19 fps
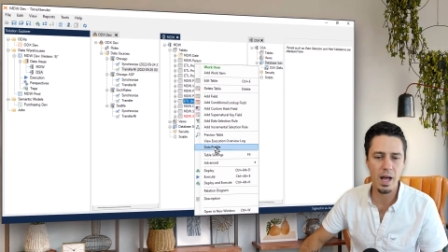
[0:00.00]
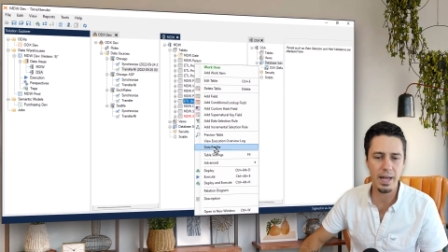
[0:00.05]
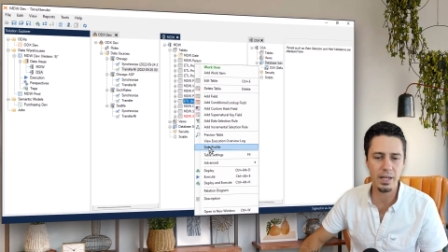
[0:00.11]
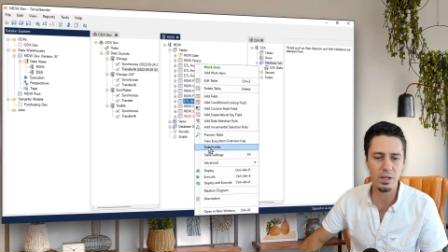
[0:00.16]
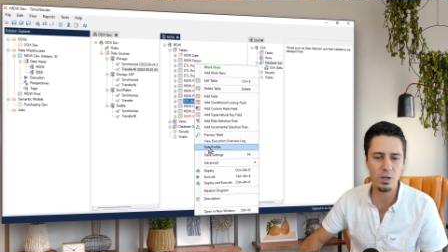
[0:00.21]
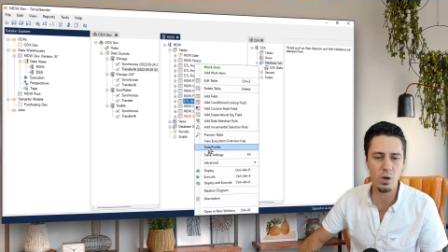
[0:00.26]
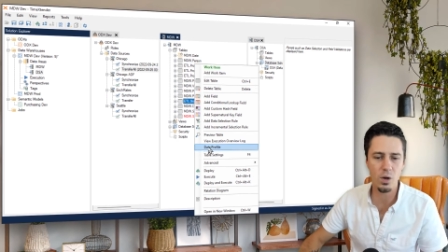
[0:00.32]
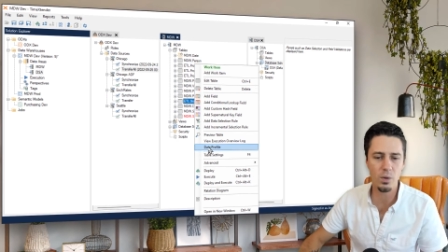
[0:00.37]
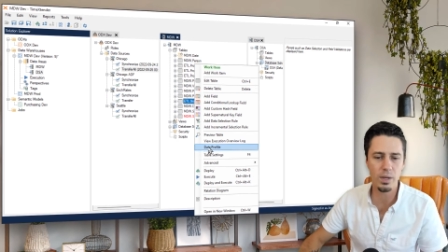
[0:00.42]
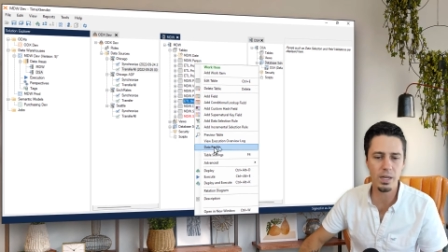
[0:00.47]
I
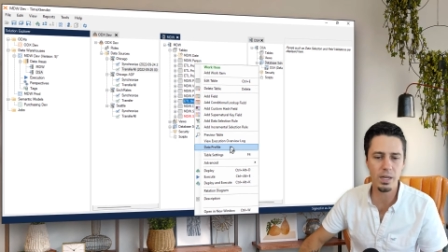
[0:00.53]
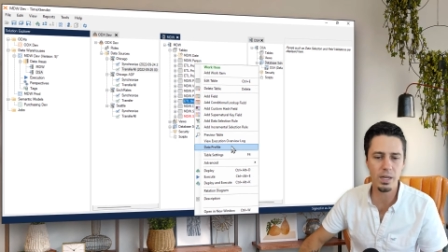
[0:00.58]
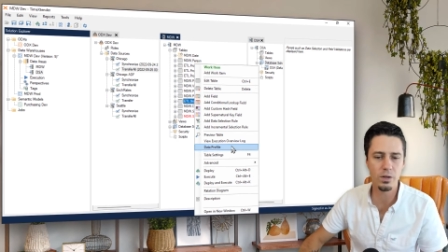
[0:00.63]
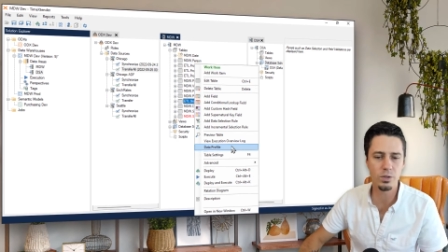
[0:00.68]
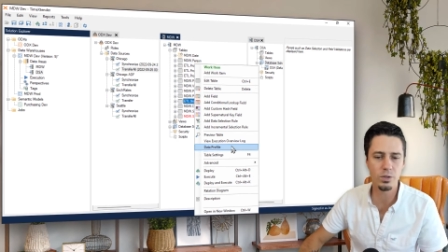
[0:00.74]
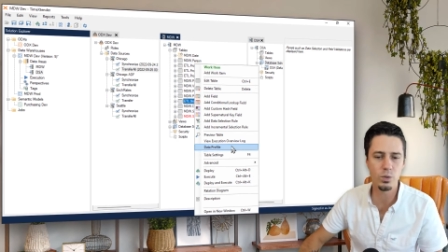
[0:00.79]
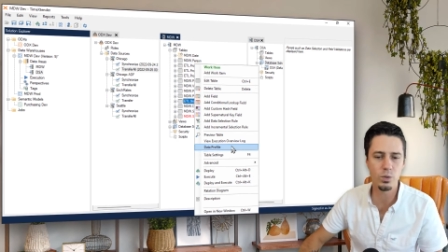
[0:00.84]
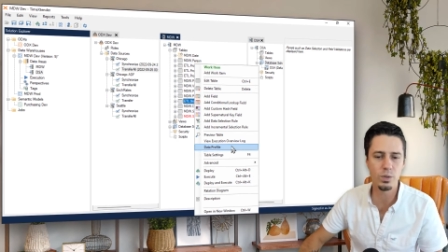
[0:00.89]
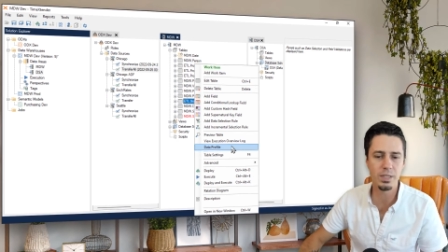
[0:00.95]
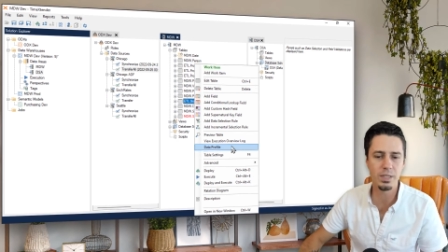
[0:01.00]
can go
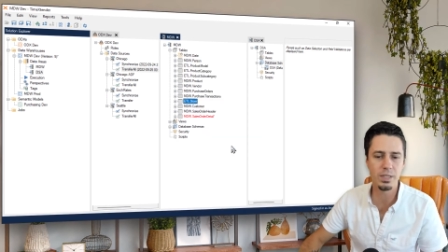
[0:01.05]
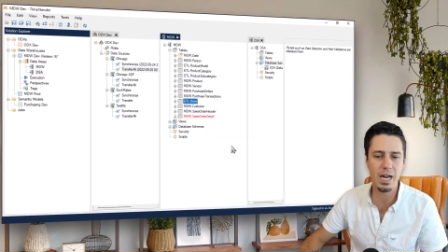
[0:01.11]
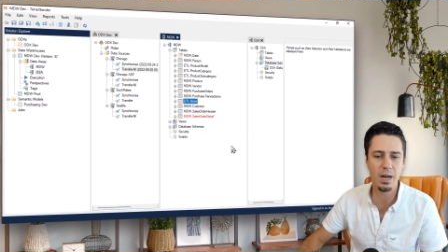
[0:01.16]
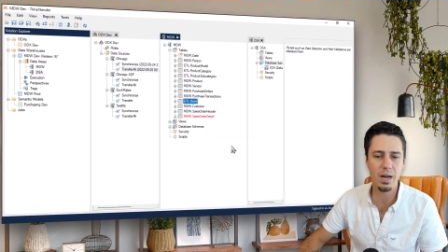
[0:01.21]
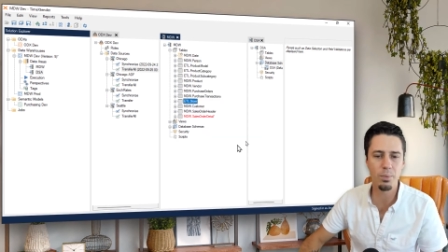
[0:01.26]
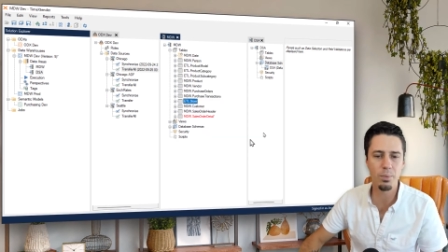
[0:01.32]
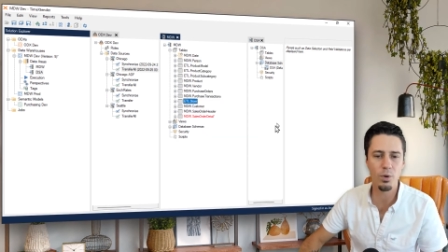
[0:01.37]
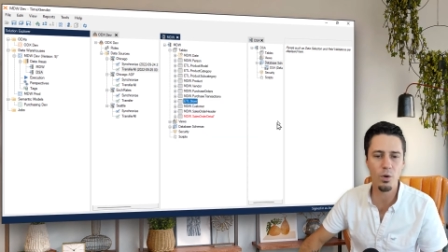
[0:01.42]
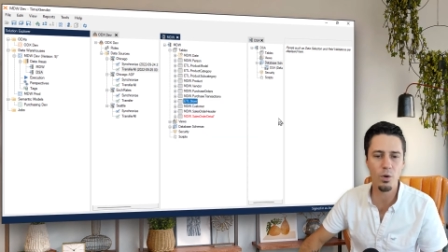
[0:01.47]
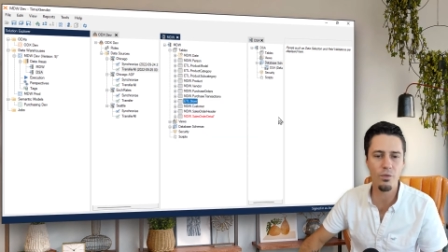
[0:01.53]
here to
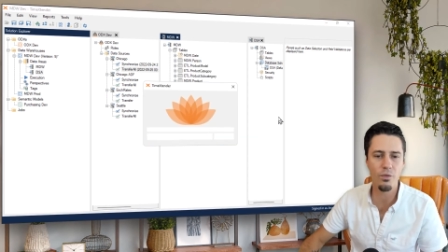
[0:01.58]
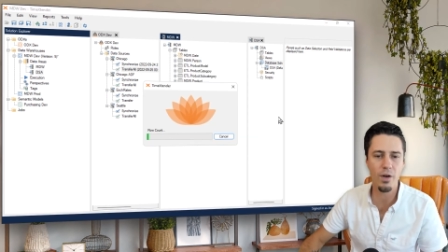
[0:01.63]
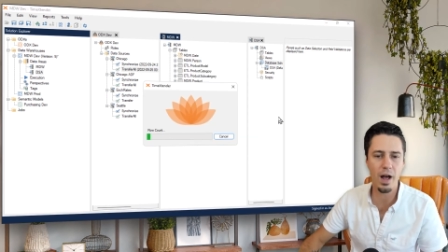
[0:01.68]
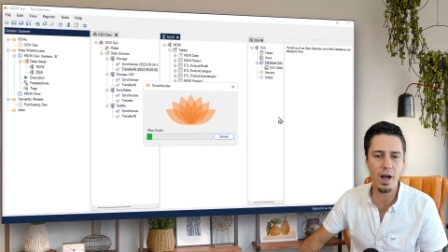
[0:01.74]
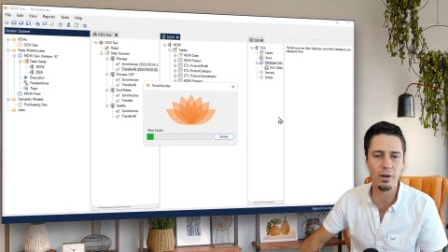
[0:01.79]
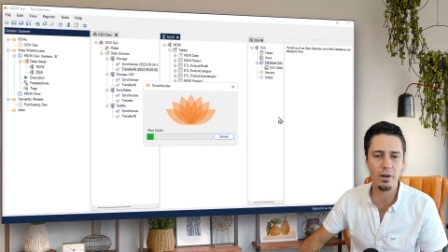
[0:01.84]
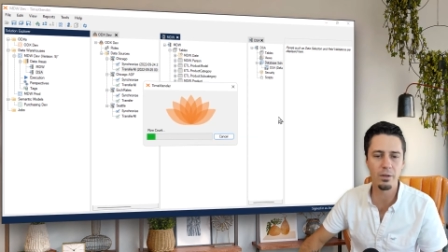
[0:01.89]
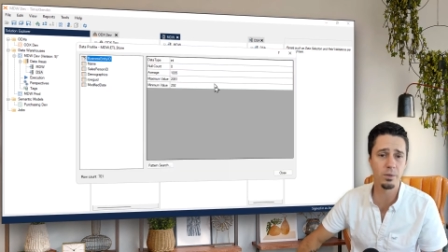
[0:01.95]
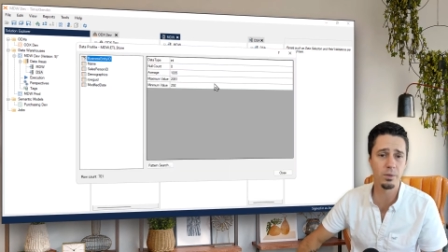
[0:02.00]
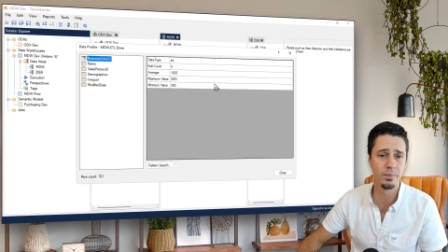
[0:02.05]
data
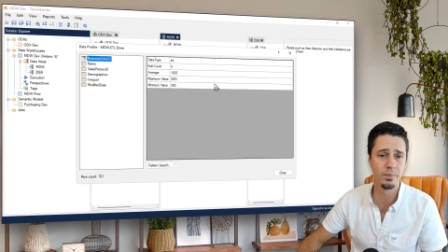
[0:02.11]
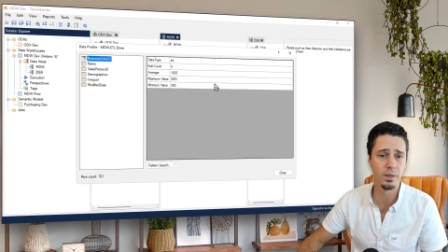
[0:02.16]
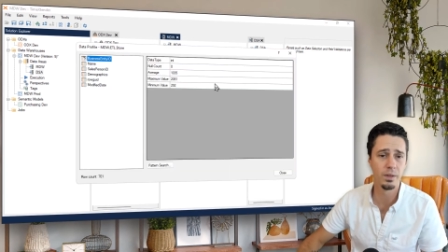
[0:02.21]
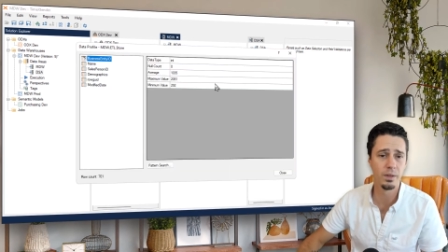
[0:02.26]
profile.